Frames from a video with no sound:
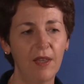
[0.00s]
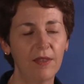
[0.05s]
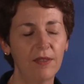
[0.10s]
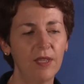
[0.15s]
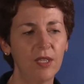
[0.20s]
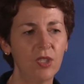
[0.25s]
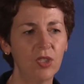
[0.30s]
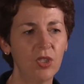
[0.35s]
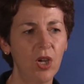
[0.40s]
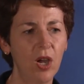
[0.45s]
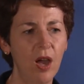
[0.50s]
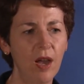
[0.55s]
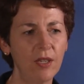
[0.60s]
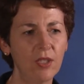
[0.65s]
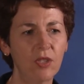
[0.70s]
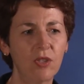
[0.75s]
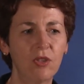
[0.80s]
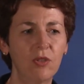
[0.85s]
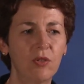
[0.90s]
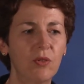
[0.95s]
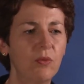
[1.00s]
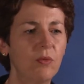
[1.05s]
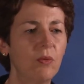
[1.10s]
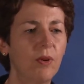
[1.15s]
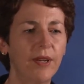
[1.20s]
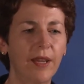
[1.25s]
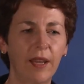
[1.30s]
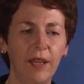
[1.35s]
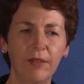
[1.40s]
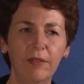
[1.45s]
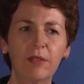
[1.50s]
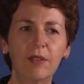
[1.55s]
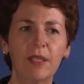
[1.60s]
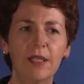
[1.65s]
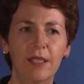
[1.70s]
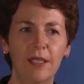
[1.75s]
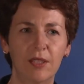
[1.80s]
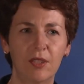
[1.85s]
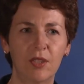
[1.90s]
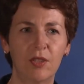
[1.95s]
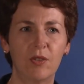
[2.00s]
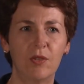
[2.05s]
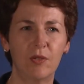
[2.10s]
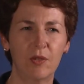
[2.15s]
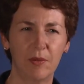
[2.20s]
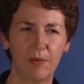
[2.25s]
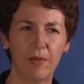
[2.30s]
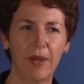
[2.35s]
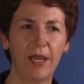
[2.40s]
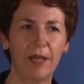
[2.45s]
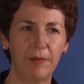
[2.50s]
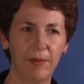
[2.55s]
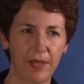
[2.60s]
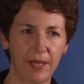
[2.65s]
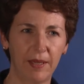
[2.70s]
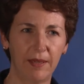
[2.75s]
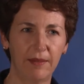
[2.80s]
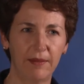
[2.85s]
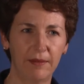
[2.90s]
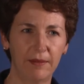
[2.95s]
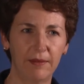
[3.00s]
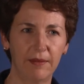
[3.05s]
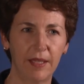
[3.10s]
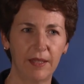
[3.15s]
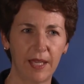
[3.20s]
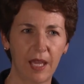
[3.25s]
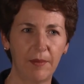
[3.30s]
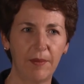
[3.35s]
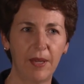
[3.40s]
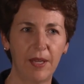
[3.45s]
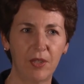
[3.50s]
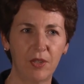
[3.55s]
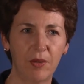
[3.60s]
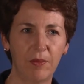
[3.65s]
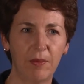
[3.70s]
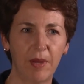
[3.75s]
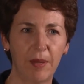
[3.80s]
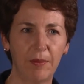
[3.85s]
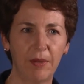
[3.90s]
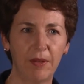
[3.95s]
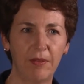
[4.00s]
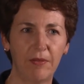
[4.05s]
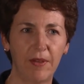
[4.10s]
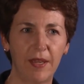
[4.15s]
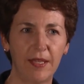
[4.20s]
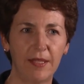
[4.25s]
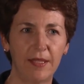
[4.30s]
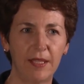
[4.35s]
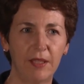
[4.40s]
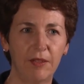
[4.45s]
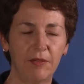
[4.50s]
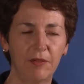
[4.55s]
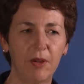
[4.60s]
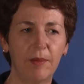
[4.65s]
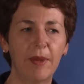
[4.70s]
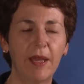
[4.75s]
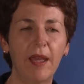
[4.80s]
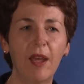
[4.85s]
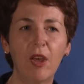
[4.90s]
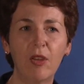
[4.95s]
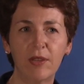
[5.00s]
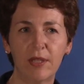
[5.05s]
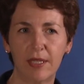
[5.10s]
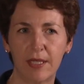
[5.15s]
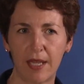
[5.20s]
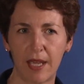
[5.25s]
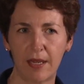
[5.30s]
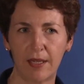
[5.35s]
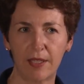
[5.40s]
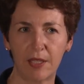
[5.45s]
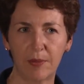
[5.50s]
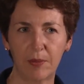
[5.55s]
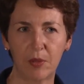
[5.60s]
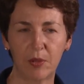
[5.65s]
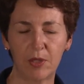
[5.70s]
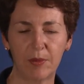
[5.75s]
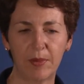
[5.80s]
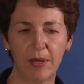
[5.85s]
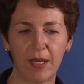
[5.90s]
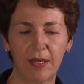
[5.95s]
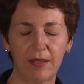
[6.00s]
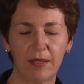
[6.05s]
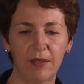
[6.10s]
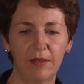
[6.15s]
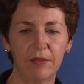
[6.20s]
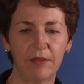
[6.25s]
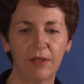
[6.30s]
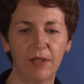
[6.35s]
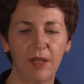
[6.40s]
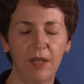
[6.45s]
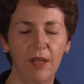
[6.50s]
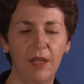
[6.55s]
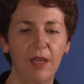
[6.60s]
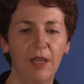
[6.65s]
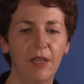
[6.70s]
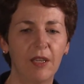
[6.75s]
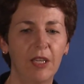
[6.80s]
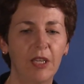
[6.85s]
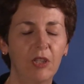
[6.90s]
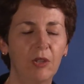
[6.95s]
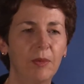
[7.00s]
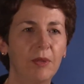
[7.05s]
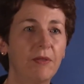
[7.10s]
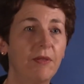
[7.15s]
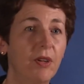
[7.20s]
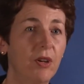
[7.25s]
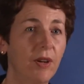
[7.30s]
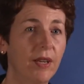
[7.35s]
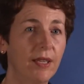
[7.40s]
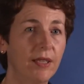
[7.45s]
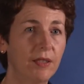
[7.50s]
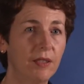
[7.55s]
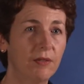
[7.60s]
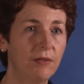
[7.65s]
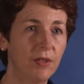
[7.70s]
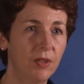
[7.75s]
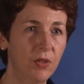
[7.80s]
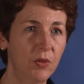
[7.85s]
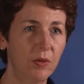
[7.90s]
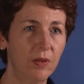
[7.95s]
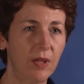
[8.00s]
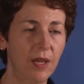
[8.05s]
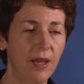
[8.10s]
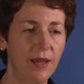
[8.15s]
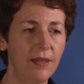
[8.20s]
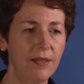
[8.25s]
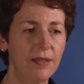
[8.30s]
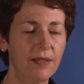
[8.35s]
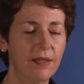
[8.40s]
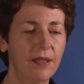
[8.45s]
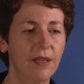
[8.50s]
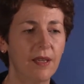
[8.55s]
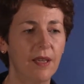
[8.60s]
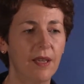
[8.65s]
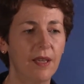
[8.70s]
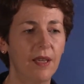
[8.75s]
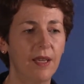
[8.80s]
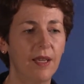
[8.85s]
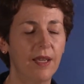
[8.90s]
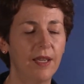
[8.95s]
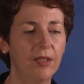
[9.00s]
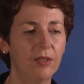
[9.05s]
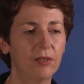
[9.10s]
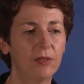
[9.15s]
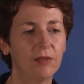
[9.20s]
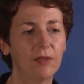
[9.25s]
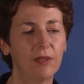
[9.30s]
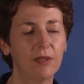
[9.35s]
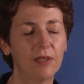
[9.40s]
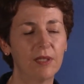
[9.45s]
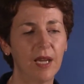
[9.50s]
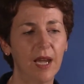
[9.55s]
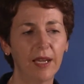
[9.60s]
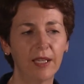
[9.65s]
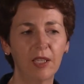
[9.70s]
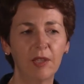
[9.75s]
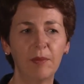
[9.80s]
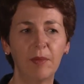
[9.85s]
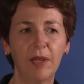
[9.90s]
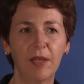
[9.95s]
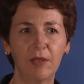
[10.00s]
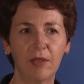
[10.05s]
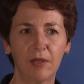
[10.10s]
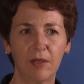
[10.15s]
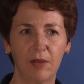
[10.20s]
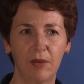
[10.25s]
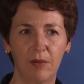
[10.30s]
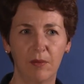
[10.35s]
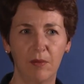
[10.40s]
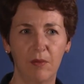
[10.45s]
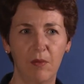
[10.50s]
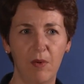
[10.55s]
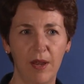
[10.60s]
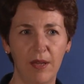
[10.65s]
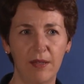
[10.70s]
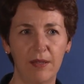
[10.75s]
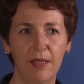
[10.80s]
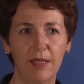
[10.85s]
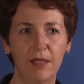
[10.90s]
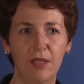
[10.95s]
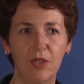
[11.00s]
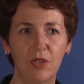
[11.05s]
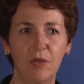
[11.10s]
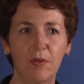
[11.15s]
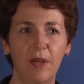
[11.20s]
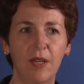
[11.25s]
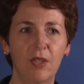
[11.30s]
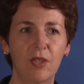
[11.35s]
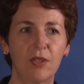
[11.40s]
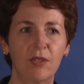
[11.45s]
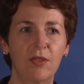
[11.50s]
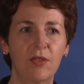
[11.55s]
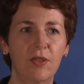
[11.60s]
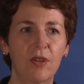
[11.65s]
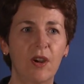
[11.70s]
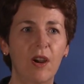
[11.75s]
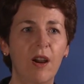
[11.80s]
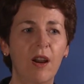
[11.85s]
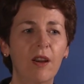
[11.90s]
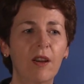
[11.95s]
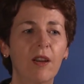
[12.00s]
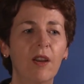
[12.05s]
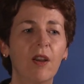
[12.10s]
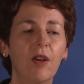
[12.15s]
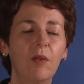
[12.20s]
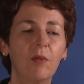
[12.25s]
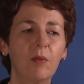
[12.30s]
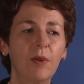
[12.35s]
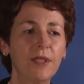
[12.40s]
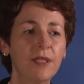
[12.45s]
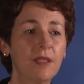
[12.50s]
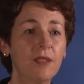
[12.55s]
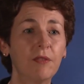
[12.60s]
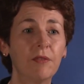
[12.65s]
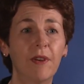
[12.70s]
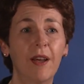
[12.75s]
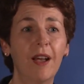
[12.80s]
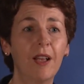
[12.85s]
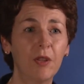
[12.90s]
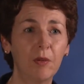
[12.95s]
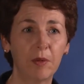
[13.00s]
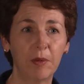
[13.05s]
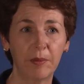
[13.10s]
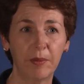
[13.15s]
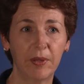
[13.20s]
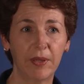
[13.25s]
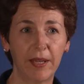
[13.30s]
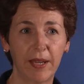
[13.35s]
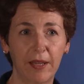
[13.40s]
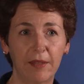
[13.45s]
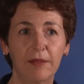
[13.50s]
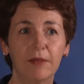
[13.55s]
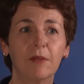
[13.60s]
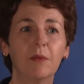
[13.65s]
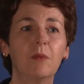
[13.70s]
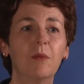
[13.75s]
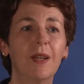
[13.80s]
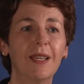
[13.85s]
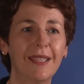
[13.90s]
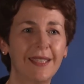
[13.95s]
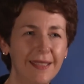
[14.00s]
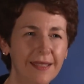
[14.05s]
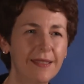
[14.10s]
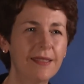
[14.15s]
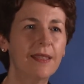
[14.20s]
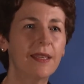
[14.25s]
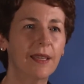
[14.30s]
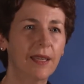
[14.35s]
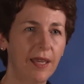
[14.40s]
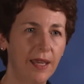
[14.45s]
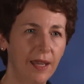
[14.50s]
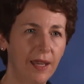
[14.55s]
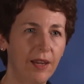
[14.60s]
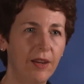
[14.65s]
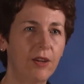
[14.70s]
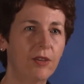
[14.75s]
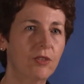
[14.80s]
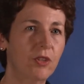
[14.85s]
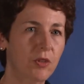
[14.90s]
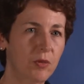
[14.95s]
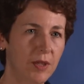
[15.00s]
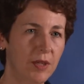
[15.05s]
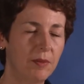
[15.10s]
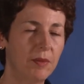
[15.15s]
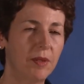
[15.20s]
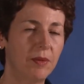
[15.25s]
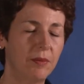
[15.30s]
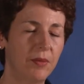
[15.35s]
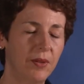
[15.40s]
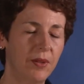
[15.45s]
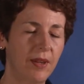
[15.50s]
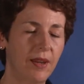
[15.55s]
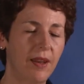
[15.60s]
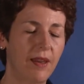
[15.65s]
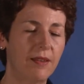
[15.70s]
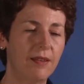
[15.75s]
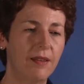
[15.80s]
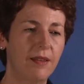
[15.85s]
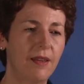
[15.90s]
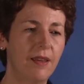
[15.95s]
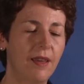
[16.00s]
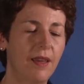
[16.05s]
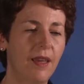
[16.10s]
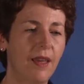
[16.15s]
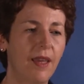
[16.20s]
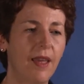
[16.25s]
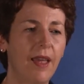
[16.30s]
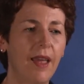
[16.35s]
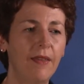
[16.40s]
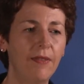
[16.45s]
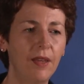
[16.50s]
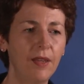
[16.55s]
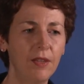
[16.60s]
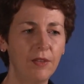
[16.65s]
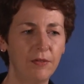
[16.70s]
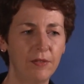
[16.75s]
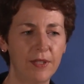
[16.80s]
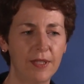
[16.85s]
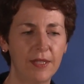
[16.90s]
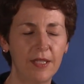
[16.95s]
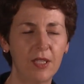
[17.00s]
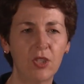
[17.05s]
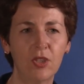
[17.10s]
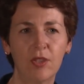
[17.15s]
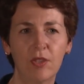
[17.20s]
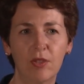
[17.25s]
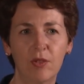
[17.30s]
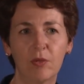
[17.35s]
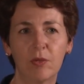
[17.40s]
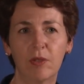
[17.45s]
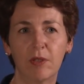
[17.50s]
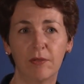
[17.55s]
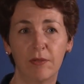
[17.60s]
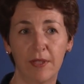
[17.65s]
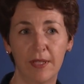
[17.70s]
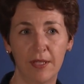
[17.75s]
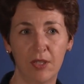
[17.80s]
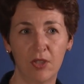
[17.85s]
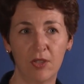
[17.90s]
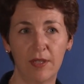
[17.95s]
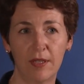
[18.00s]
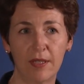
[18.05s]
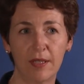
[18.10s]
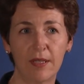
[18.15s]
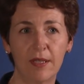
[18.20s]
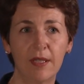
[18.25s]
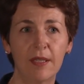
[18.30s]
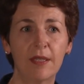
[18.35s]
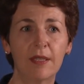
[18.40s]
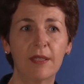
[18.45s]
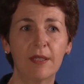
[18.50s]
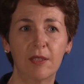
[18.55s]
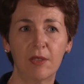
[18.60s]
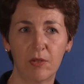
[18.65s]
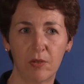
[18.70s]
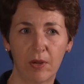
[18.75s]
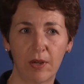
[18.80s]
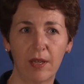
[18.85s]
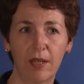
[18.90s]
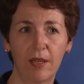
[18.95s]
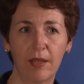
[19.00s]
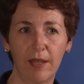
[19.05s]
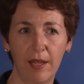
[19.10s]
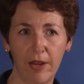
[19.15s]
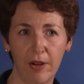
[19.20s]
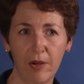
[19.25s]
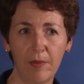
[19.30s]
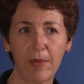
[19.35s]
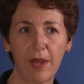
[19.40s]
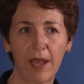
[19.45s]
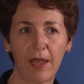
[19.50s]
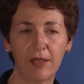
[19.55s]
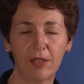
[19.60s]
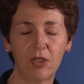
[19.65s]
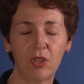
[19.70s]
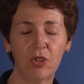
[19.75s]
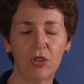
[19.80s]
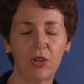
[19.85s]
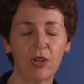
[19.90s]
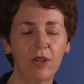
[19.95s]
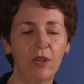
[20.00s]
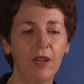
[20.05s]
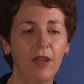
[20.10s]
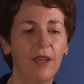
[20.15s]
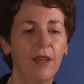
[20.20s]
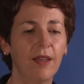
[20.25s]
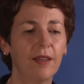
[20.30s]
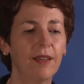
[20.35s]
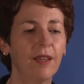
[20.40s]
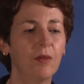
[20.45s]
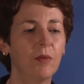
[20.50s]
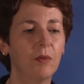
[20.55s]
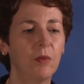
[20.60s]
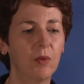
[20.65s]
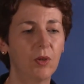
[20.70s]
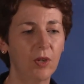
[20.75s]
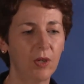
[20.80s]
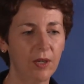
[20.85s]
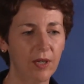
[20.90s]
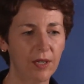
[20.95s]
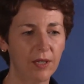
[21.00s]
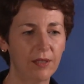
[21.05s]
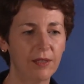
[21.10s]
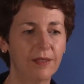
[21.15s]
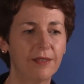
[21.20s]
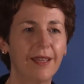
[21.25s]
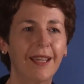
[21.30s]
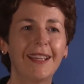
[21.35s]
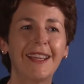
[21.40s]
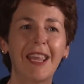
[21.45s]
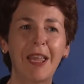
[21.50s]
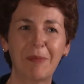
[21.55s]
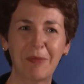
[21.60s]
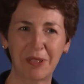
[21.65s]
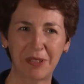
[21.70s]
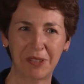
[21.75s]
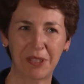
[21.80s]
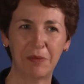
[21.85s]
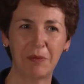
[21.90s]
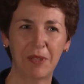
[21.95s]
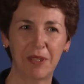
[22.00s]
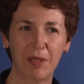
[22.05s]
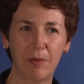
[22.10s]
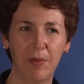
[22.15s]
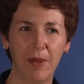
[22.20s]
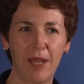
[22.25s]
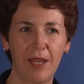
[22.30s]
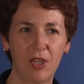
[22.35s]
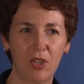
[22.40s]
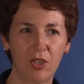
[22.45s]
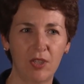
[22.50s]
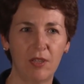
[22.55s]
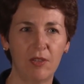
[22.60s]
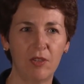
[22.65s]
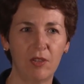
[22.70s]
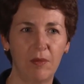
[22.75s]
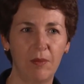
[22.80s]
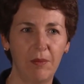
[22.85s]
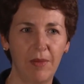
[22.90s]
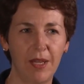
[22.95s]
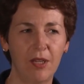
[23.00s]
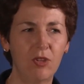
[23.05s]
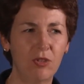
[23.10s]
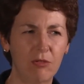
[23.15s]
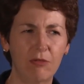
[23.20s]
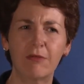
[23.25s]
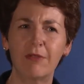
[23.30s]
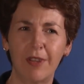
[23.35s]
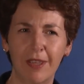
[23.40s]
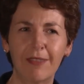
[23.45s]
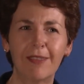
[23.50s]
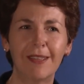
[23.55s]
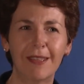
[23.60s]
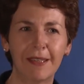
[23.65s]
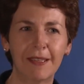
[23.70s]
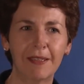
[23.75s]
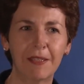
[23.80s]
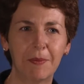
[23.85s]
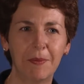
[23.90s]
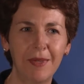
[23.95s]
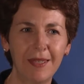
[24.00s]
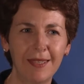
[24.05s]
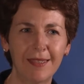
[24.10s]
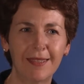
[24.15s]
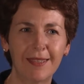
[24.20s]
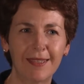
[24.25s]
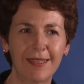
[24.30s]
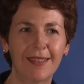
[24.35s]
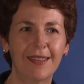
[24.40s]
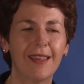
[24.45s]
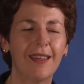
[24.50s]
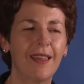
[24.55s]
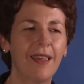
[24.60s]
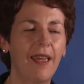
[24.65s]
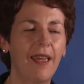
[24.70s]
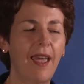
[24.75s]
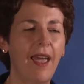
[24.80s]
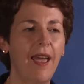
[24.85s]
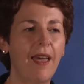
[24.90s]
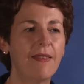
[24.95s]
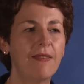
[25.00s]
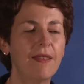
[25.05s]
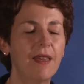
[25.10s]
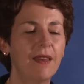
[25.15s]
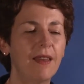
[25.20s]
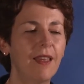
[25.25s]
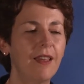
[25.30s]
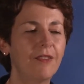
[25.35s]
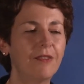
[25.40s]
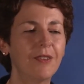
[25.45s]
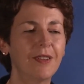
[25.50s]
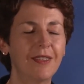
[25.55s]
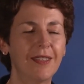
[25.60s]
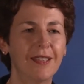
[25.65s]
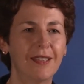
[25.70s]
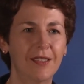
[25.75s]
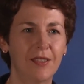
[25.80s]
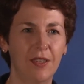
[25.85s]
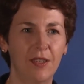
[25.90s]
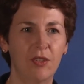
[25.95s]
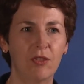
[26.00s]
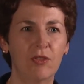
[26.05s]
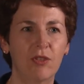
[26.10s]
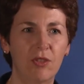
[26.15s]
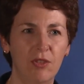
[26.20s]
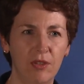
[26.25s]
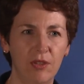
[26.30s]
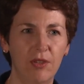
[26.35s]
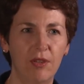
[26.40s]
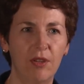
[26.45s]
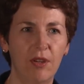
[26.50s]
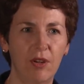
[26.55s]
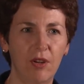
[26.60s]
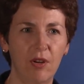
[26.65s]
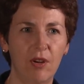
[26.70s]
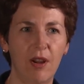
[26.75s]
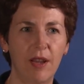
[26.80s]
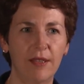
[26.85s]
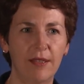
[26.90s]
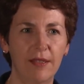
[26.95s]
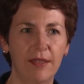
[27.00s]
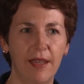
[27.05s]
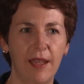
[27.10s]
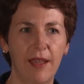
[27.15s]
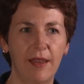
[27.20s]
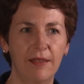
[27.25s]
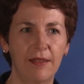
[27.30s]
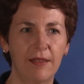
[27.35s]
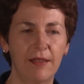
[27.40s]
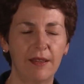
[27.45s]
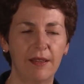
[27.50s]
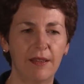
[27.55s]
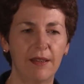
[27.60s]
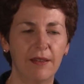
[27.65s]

that talks to whatever the issues might be that patient might be facing from a health status perspective. It'll be very individualized. It'll document what the situations are. What's the follow-up plan? What is the care treatment plan? And then the physician or the physician's assistant or care manager can work dynamically with the patient to make sure nothing gets missed and that everything is understood across that